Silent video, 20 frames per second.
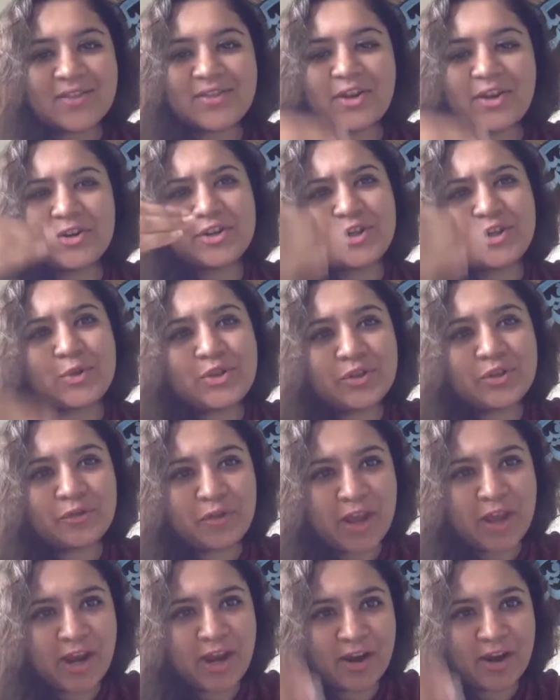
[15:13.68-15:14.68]
their duty of
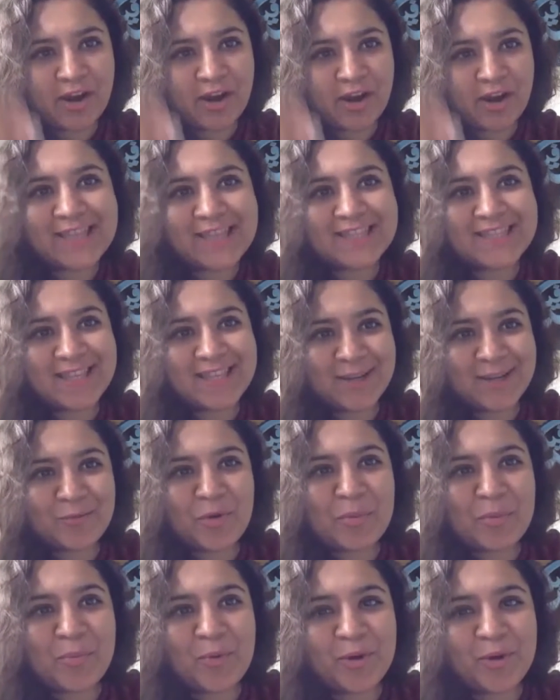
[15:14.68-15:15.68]
care ends at
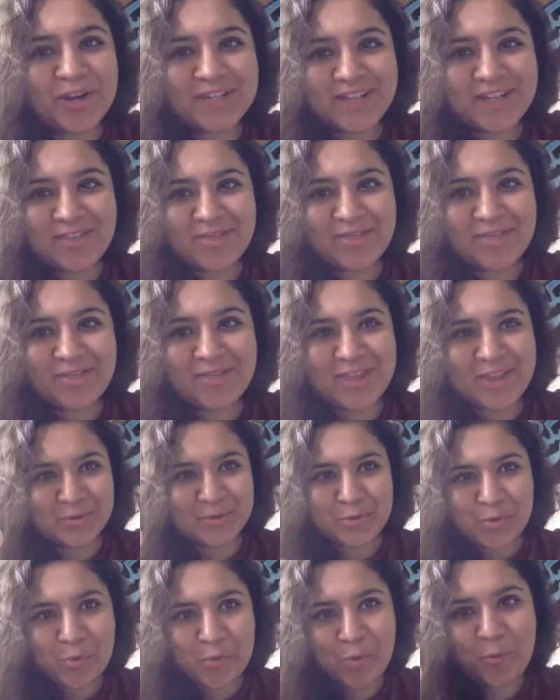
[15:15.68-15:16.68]
one point and they
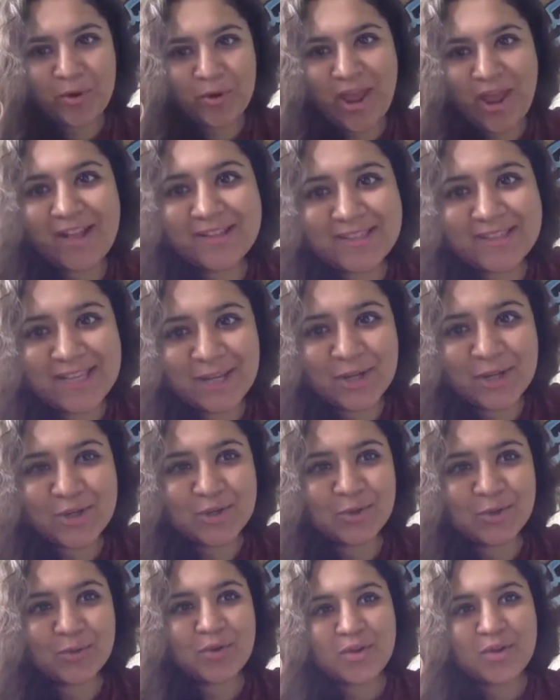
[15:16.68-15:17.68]
don't know what else they
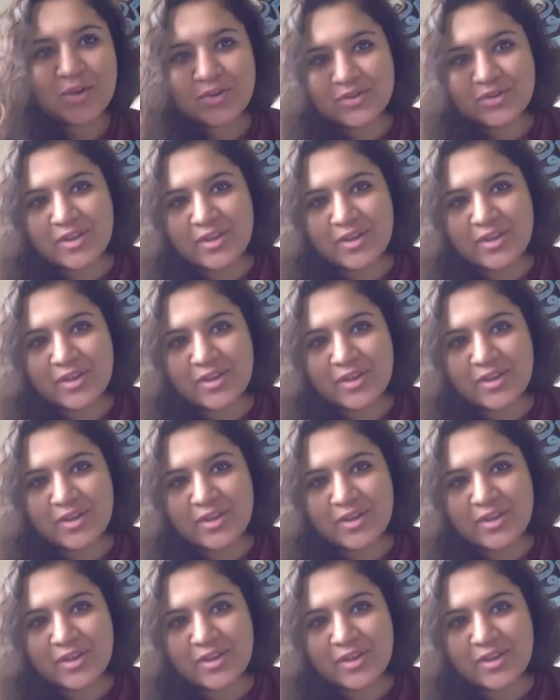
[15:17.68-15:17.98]
can do.